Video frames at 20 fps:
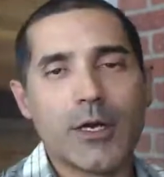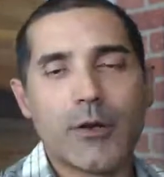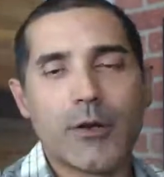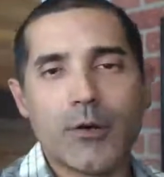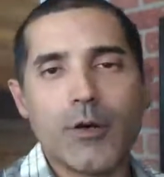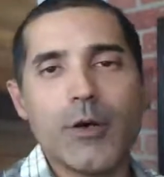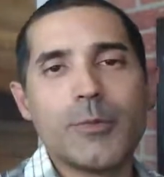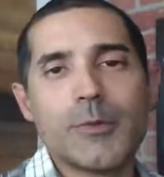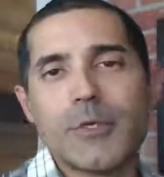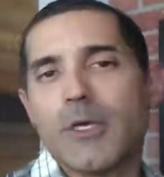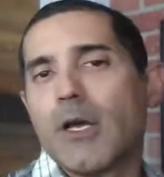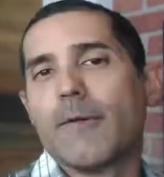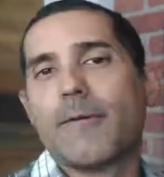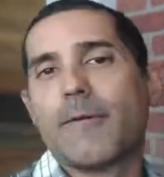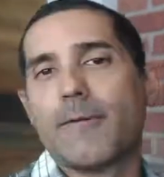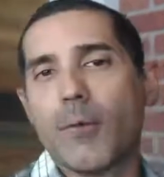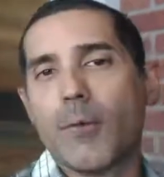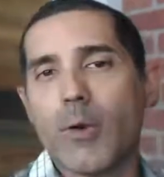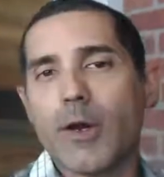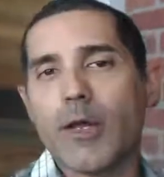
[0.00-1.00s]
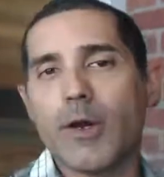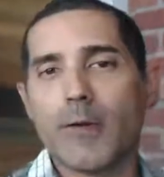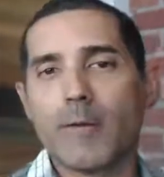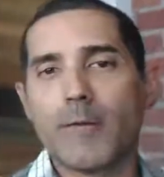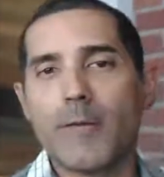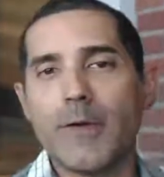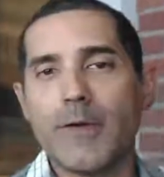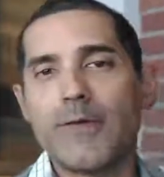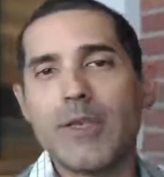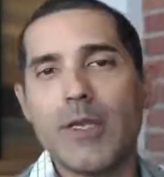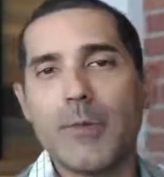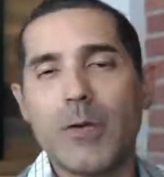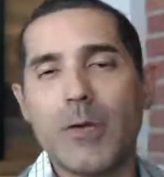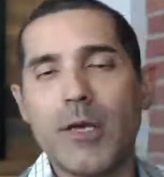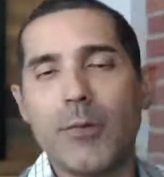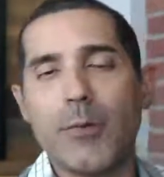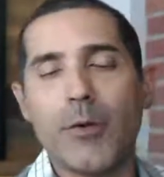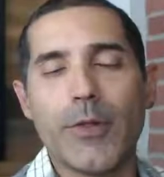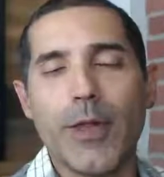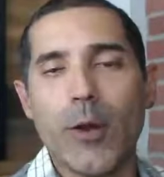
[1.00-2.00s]
groups of 40 or 50
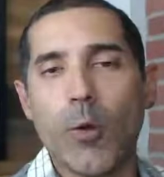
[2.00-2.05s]
people